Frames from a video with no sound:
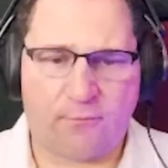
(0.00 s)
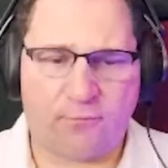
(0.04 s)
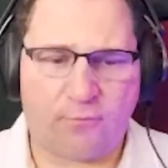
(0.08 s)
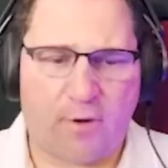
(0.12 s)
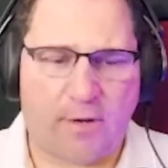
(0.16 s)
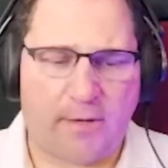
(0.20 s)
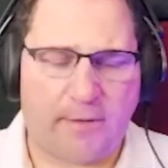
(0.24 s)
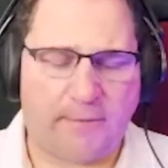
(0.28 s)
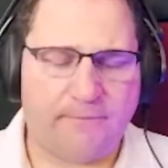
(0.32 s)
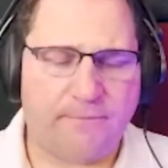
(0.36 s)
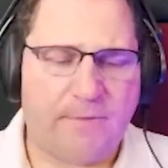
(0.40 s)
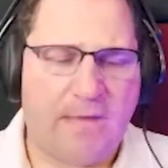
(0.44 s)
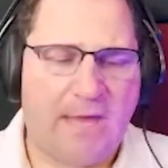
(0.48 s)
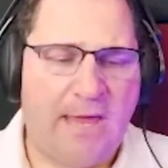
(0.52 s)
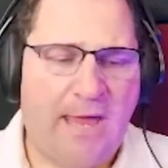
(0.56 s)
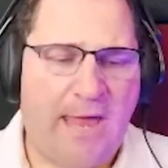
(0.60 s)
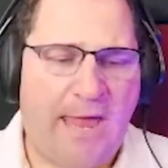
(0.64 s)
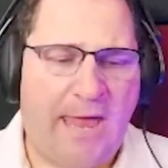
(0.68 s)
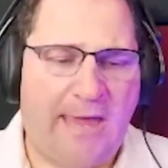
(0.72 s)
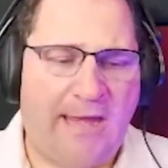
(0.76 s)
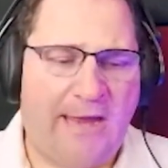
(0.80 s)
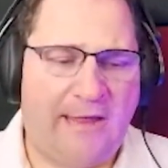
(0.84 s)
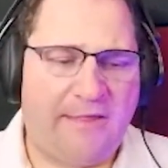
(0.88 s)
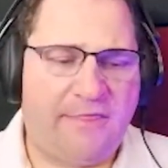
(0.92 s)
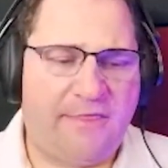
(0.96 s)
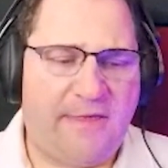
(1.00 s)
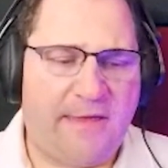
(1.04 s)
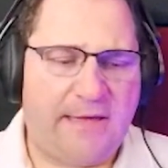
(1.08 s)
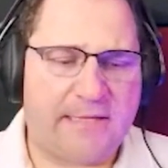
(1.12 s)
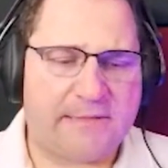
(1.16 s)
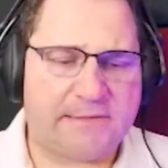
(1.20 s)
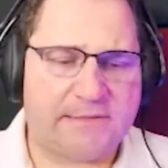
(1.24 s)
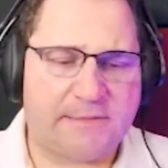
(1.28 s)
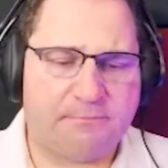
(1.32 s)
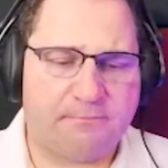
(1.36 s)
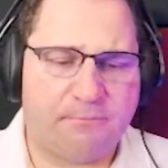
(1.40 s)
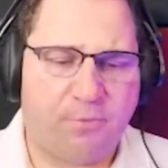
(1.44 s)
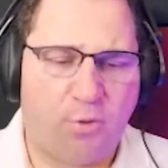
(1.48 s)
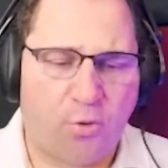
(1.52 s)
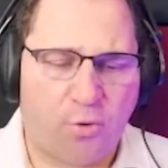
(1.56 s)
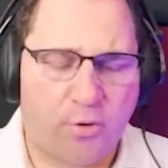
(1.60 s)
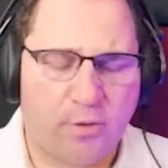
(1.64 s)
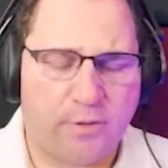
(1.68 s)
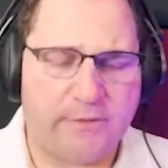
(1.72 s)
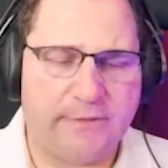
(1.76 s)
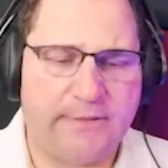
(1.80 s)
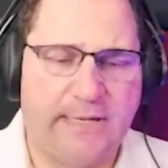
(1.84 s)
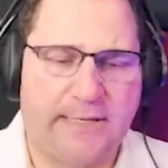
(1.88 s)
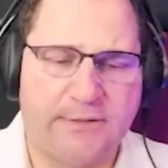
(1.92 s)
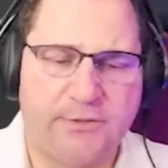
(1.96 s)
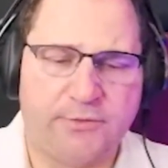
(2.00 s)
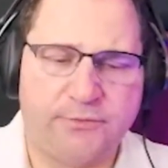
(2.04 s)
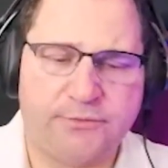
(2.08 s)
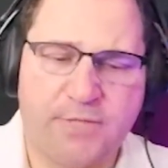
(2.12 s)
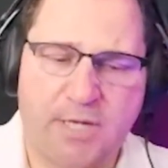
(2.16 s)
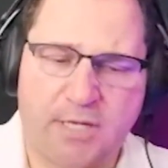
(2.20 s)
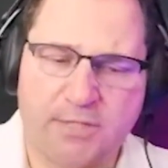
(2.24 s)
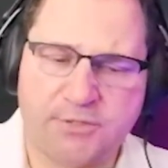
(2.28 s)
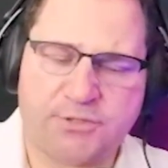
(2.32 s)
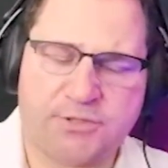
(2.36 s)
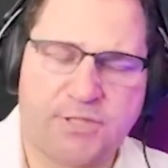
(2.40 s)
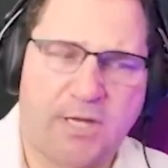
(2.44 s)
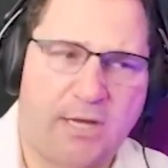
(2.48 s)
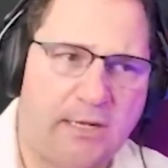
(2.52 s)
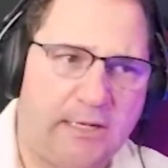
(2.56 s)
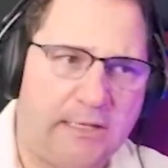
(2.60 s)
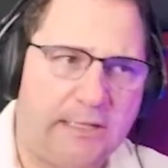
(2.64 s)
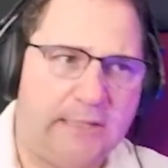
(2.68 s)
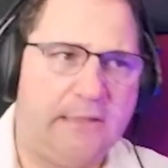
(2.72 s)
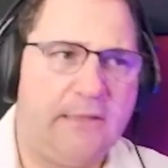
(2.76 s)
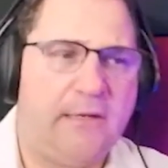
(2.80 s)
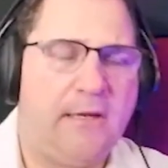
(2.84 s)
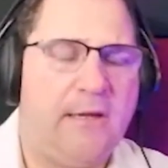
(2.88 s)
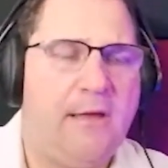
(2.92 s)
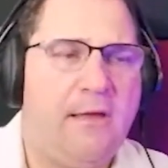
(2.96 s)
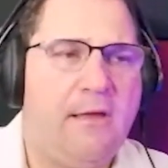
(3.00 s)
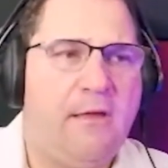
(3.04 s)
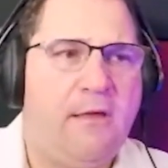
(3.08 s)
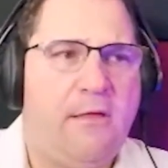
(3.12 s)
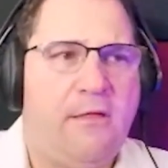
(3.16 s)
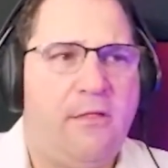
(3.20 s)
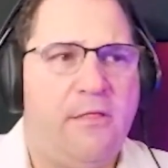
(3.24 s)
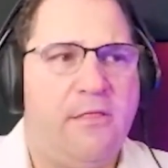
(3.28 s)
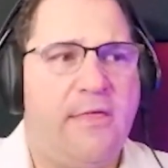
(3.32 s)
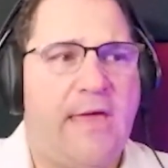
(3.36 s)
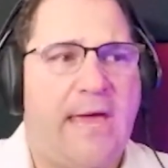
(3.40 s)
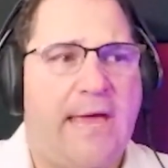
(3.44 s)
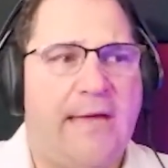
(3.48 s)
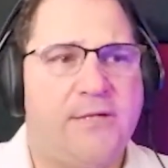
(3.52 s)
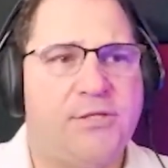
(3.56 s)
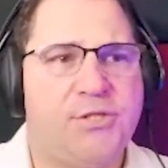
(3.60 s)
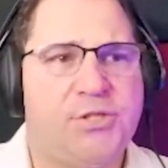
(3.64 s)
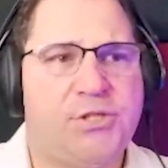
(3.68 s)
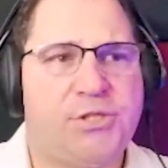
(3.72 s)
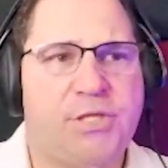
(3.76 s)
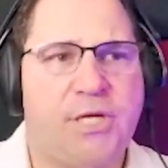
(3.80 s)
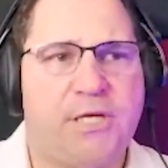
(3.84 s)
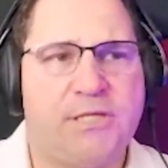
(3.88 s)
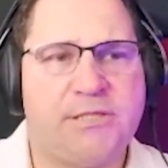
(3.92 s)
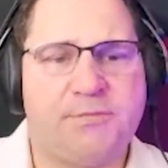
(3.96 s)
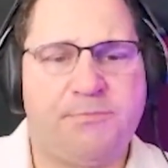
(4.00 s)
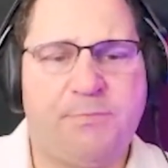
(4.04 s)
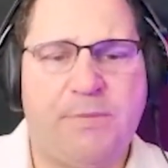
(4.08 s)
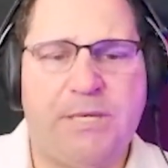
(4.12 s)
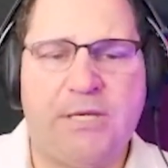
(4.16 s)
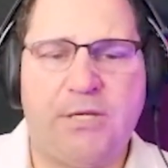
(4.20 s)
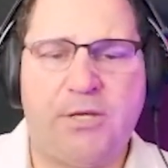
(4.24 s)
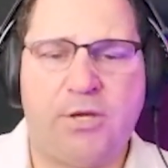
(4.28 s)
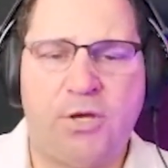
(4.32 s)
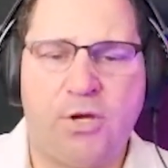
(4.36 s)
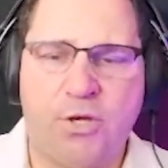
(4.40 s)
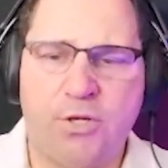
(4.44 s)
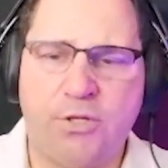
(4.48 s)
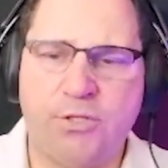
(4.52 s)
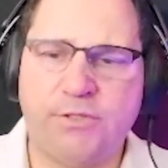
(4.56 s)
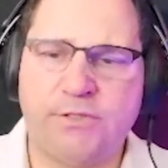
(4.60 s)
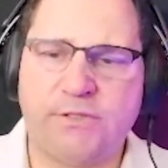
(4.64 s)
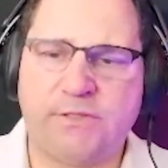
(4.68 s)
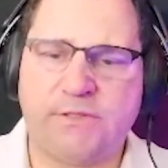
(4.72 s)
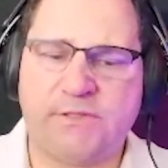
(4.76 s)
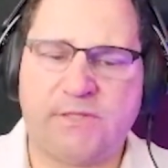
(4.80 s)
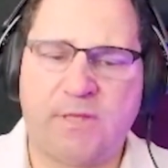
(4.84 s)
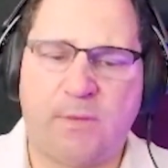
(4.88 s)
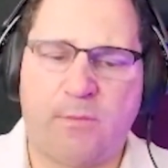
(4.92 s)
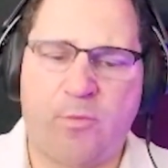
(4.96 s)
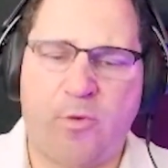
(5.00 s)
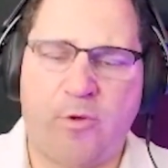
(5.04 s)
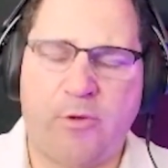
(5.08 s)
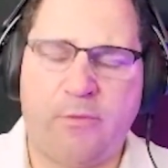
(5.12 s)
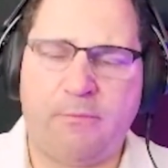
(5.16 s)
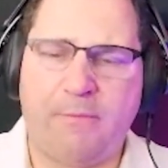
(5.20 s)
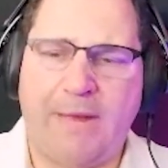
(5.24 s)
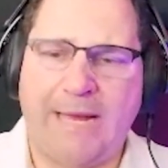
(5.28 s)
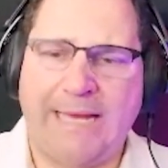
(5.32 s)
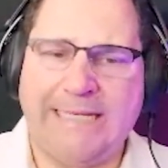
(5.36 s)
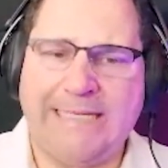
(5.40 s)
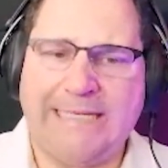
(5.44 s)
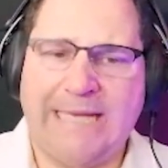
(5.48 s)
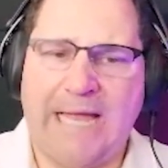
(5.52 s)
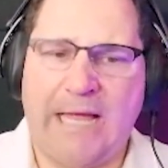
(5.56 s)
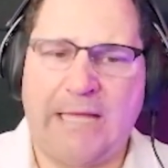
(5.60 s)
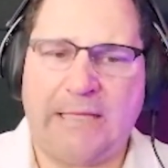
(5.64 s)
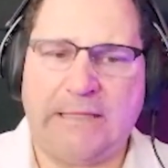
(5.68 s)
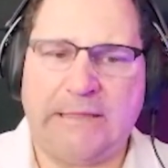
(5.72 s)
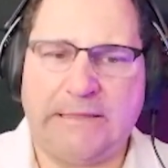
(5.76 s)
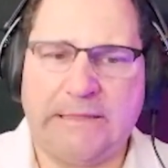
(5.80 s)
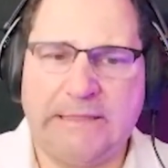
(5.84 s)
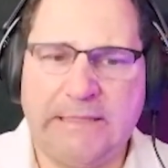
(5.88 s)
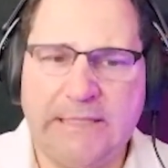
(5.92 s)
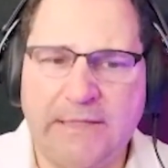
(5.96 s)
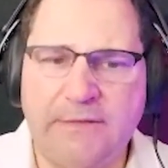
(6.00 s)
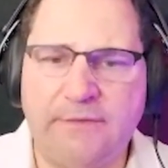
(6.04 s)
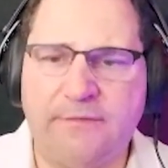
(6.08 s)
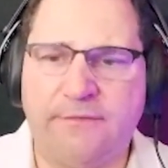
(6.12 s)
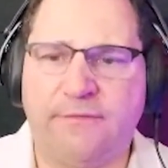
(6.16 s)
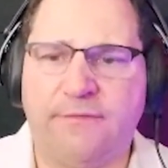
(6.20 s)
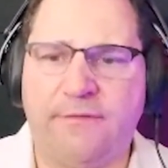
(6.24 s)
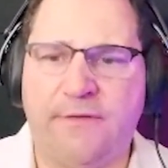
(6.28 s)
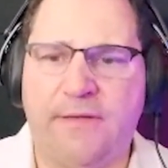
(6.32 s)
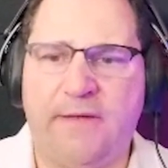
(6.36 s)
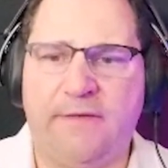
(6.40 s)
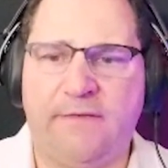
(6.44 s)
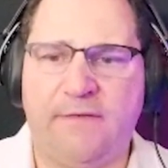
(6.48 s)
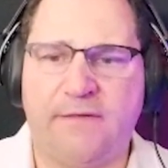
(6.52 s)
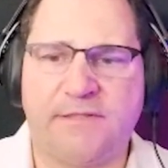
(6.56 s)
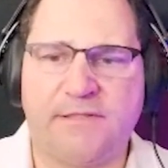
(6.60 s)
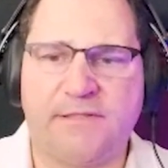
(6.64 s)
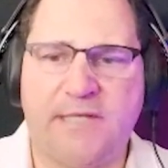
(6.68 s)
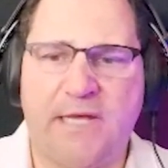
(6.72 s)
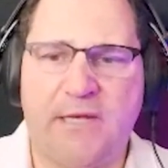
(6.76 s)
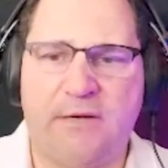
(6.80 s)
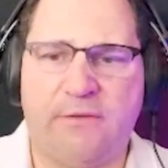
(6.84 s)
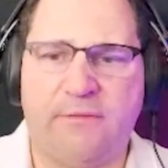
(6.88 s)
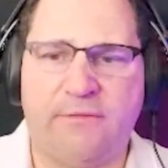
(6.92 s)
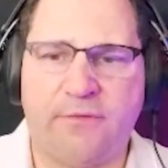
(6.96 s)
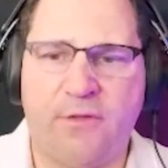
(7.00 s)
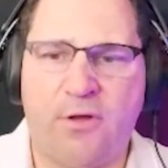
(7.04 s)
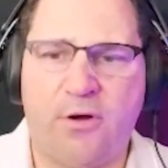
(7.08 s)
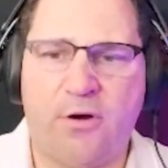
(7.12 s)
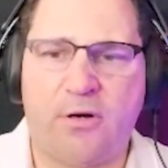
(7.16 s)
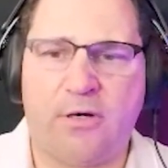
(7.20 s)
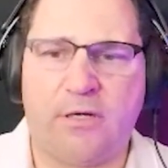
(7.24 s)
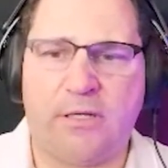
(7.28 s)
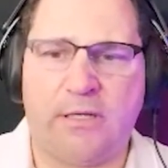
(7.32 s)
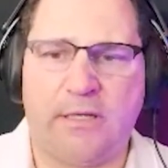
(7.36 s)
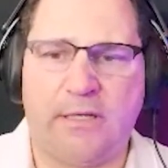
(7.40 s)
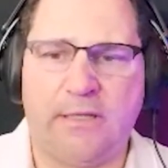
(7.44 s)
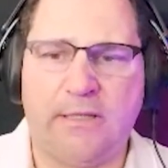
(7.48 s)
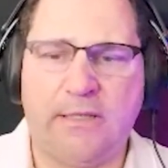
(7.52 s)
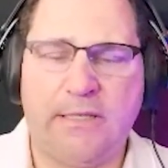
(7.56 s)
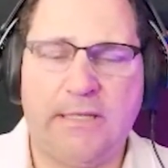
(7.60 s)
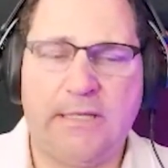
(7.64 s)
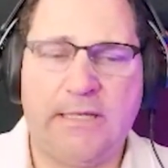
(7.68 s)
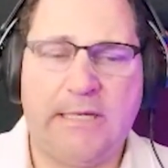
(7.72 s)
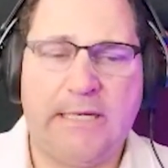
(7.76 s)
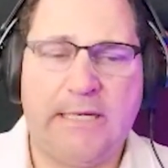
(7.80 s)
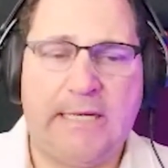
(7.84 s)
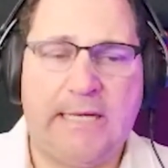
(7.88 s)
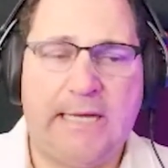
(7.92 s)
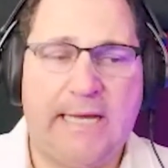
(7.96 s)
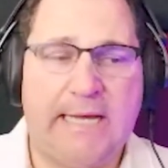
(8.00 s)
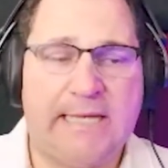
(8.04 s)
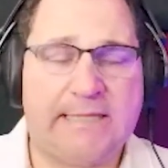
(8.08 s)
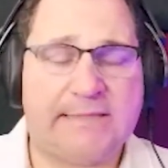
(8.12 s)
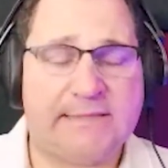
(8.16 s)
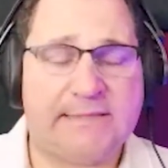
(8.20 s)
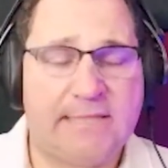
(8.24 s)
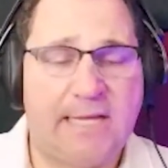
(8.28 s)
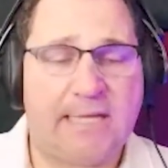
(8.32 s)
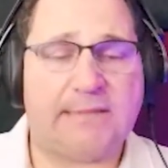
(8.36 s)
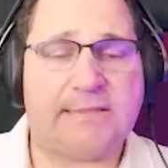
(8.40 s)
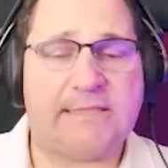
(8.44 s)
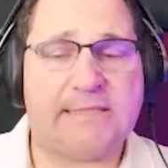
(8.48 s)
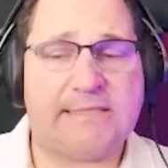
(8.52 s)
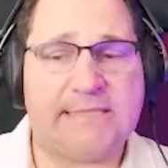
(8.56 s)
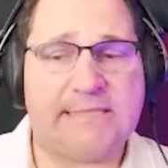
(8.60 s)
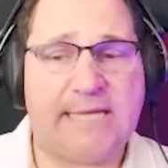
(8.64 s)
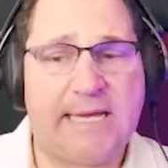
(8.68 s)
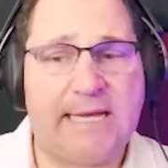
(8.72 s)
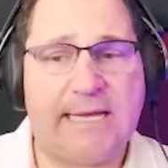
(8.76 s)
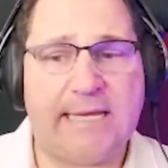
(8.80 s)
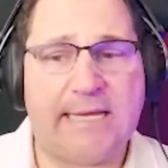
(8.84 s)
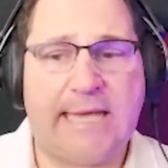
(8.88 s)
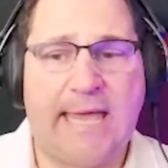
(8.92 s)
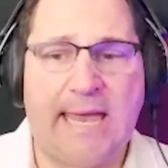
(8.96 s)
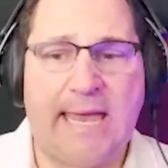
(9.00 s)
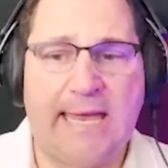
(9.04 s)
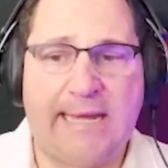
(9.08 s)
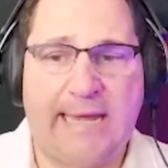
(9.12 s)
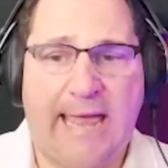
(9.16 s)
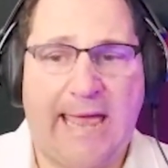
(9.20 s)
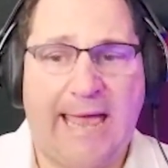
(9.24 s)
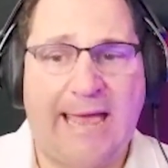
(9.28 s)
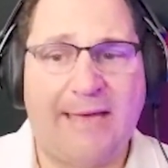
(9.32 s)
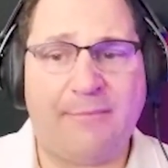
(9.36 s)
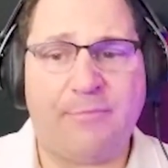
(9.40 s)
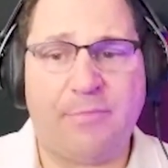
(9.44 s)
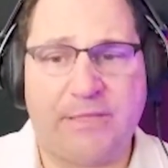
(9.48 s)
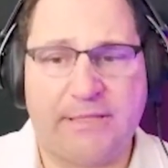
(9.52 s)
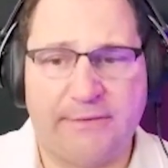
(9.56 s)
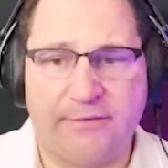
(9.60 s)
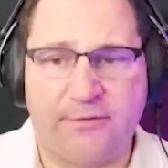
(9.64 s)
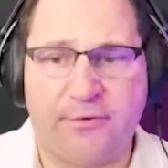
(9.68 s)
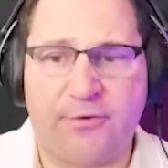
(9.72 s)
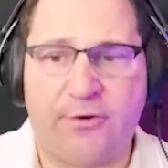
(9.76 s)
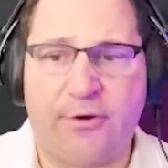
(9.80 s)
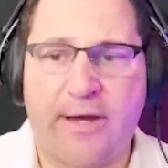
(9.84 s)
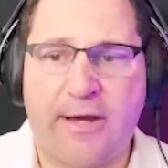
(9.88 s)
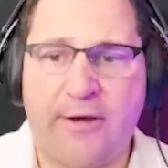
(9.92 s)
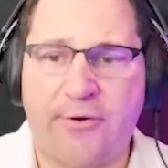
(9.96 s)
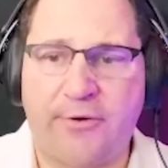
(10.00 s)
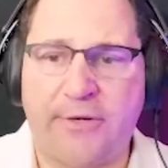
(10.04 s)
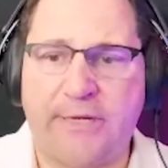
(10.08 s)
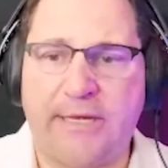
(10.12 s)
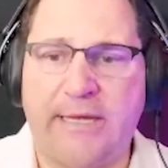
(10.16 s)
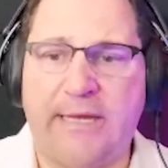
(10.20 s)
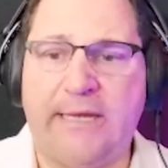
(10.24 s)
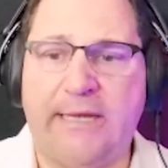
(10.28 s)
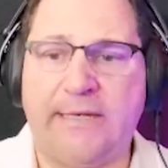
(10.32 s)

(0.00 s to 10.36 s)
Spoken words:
Right. And I think it's important, and you touched on it, that just because someone might not live in the state of Florida, it's not to say it can't happen in their area.